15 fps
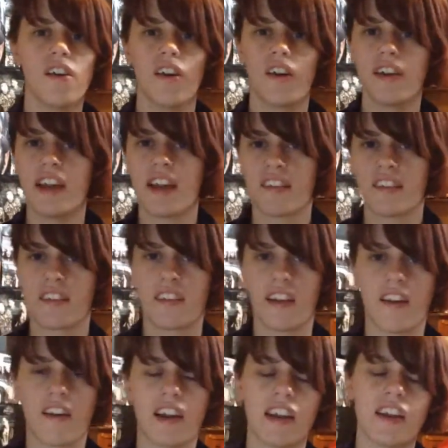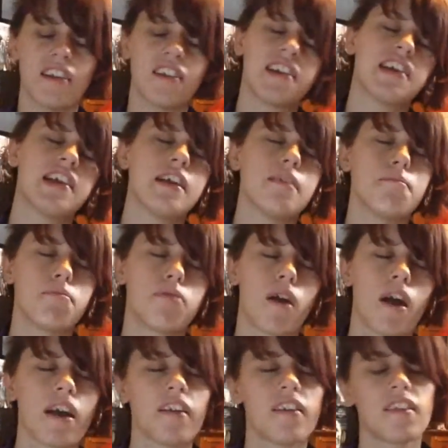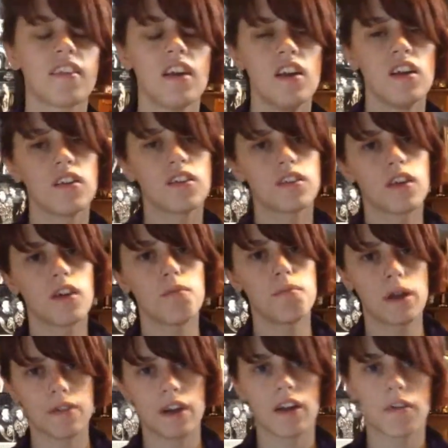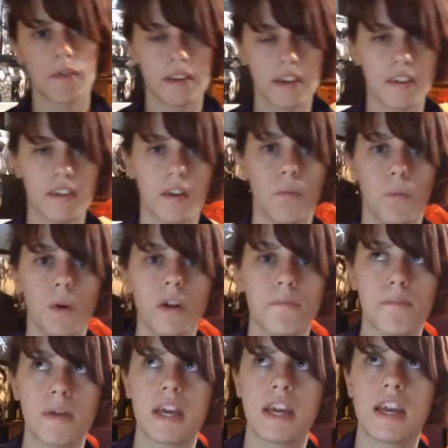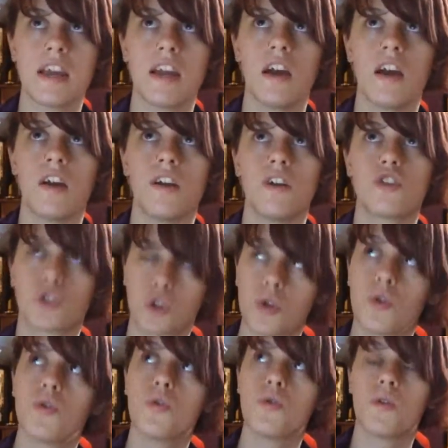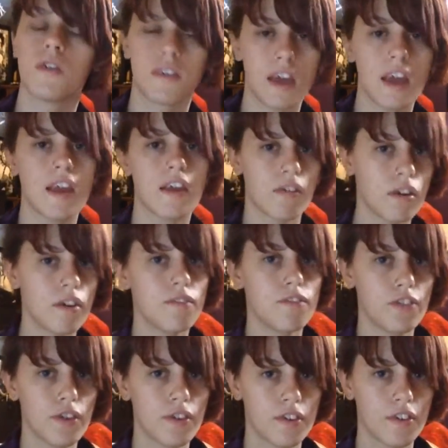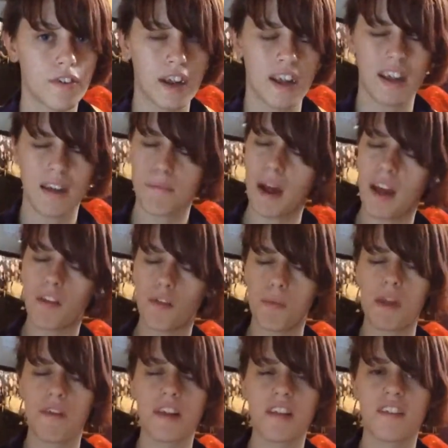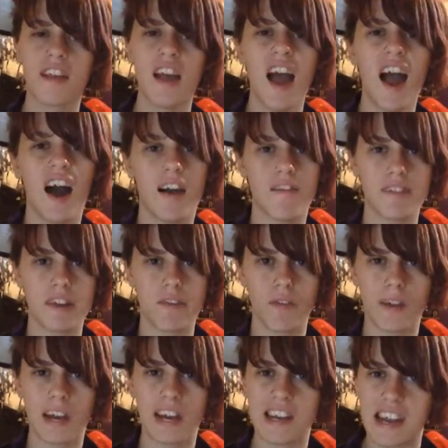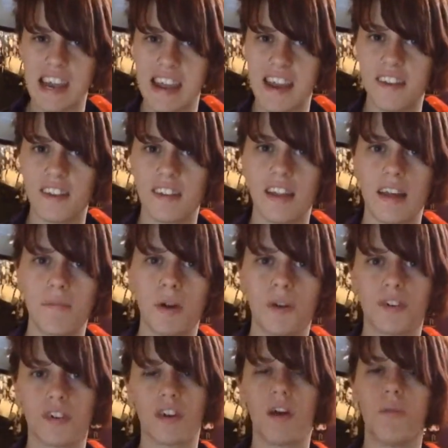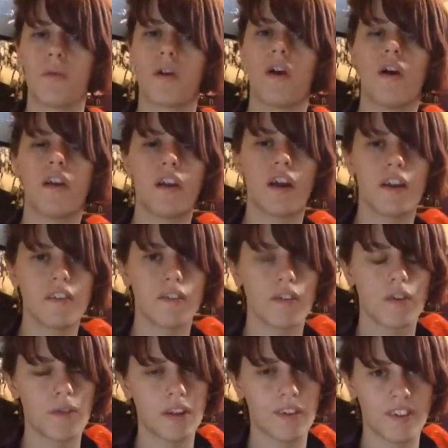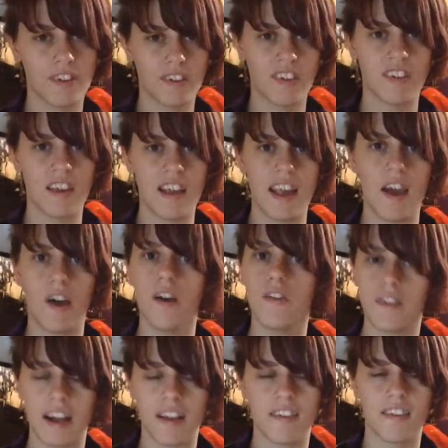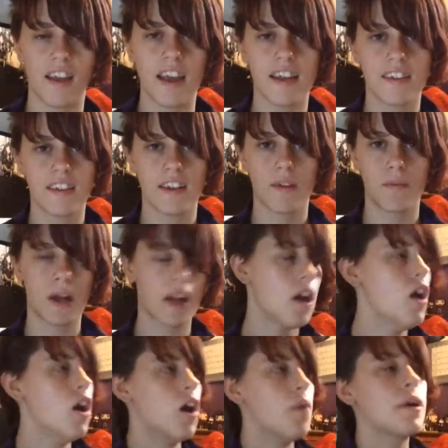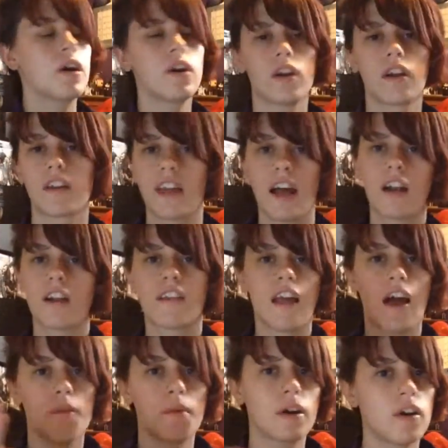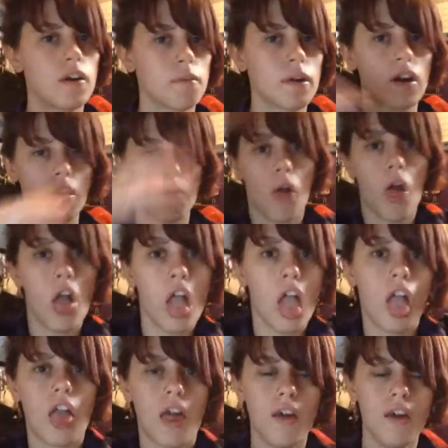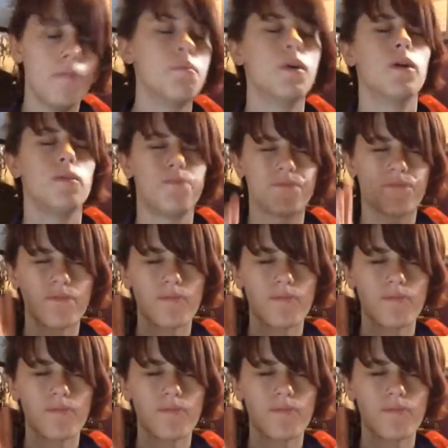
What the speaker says: a necessarily cheap price, so my recommendation would be to take your own food and drink. In my experience, I've never really eaten that much at Comic-Con. I don't know whether it's just because I get overly excited and I'm like, oh my god, look at that, oh my god, but